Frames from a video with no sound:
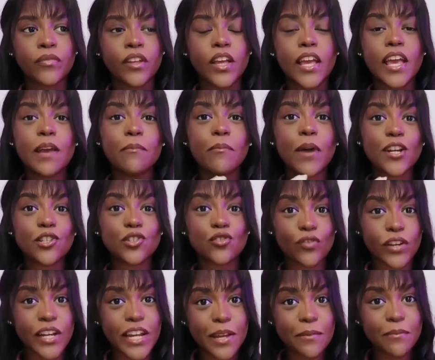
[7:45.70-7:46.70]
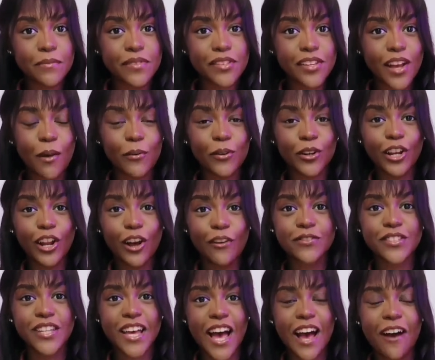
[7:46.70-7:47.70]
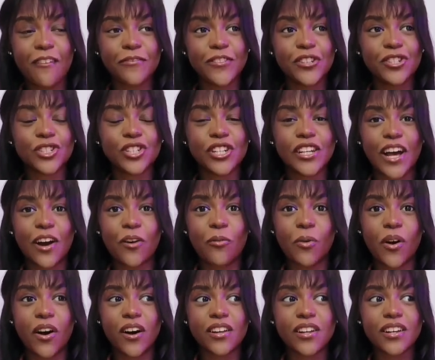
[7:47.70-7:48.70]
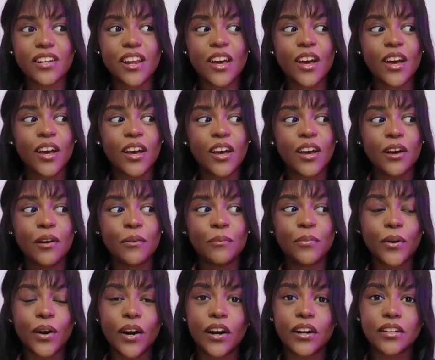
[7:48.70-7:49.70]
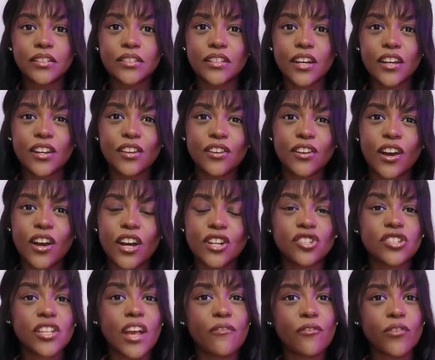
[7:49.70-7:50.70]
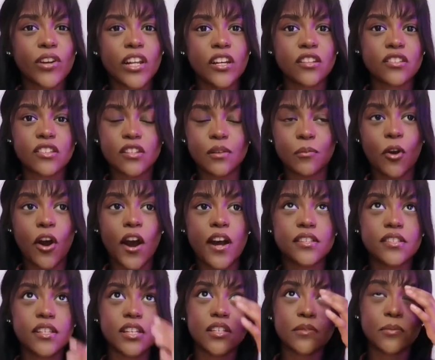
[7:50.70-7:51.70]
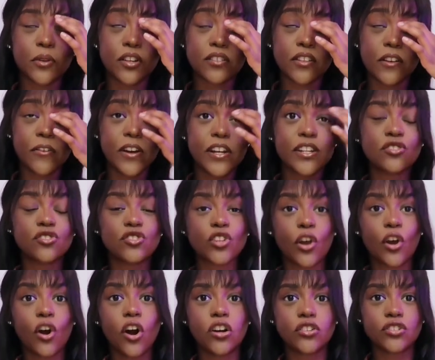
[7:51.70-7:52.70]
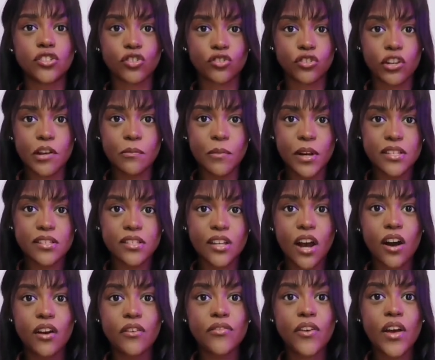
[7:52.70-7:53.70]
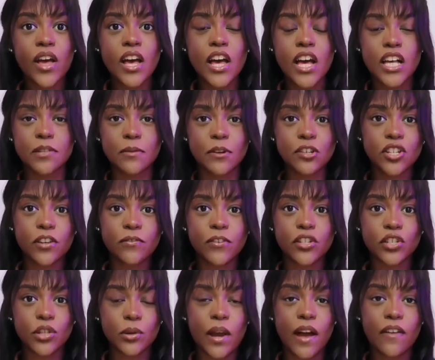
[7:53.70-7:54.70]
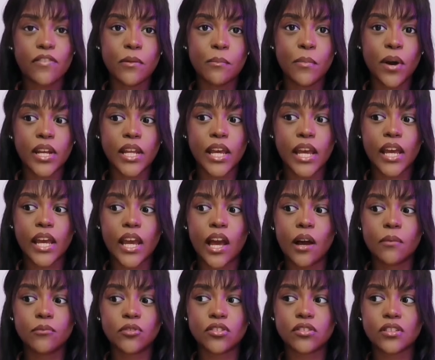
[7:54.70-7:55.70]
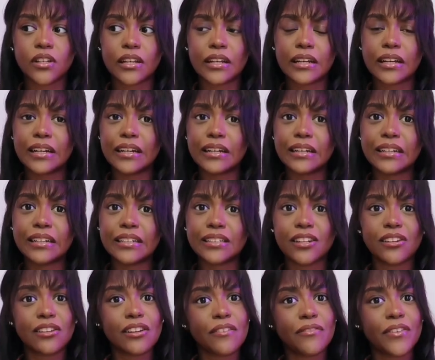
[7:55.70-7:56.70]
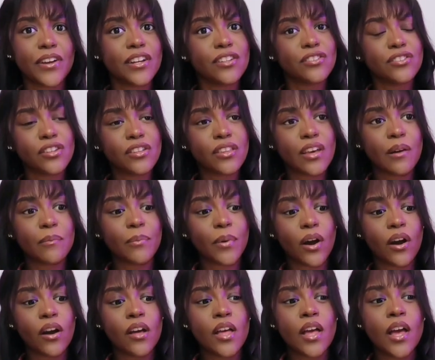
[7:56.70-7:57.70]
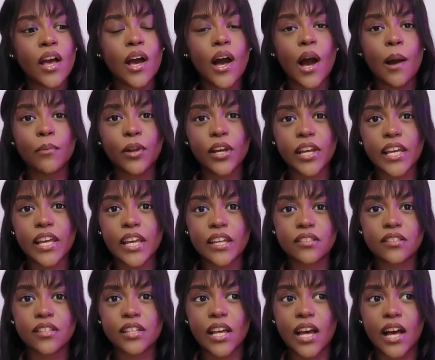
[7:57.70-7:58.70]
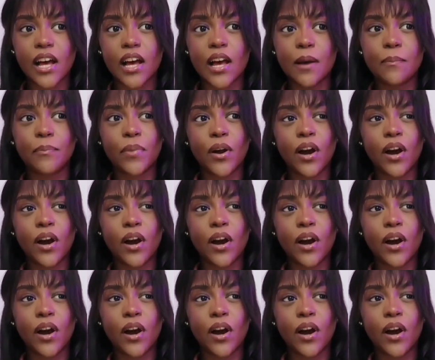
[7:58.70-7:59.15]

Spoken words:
In my dreams I would love to have the Chanel one, but I don't know, I just haven't really looked at the prices, because I find it so hard to treat myself, especially if I do have the money. I'm just like, I don't know if I can do that, but I'm looking into that.